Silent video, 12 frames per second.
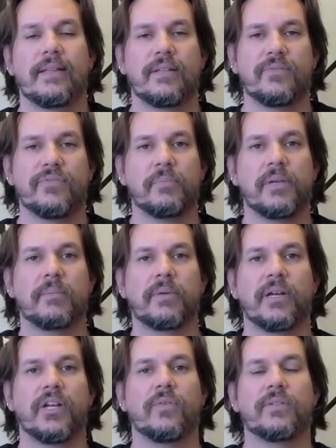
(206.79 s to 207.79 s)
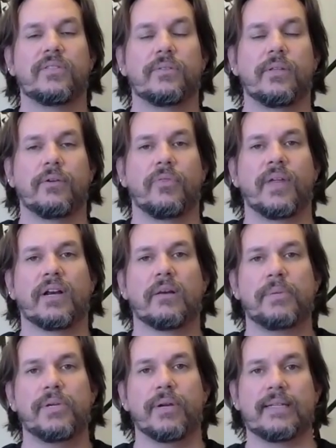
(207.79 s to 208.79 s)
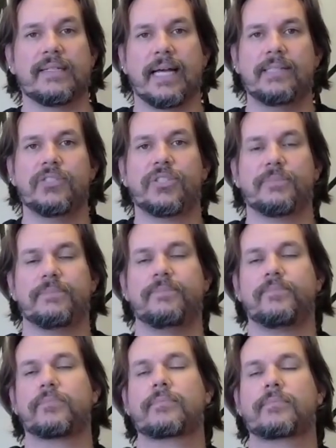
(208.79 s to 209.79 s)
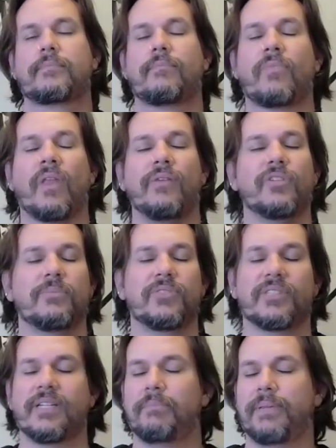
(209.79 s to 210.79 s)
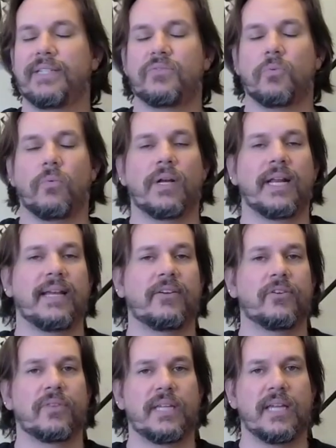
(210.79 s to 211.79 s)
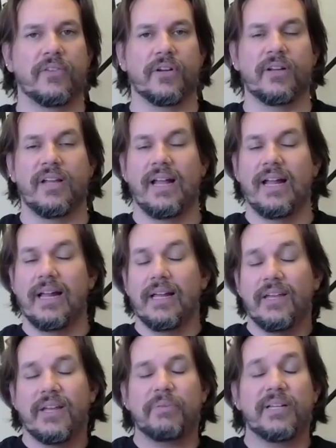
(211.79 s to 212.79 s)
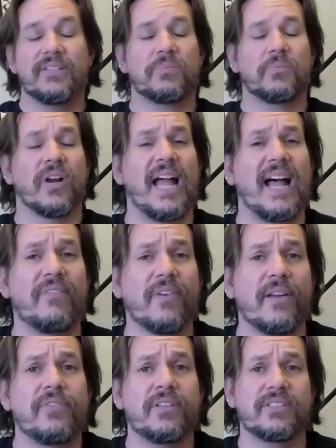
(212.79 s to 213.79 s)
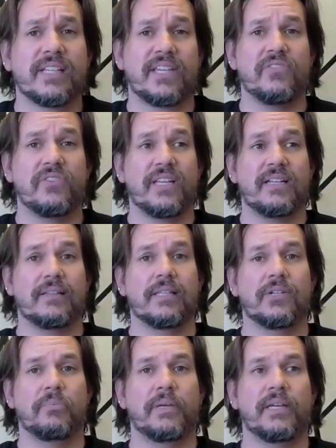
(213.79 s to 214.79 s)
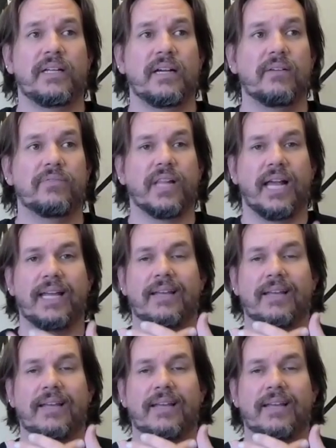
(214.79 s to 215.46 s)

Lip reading: And then for me, I'm going to go into a little therapeutic touch. So I'm just going to place one hand over the other. You can place them wherever it feels like you need a little bit of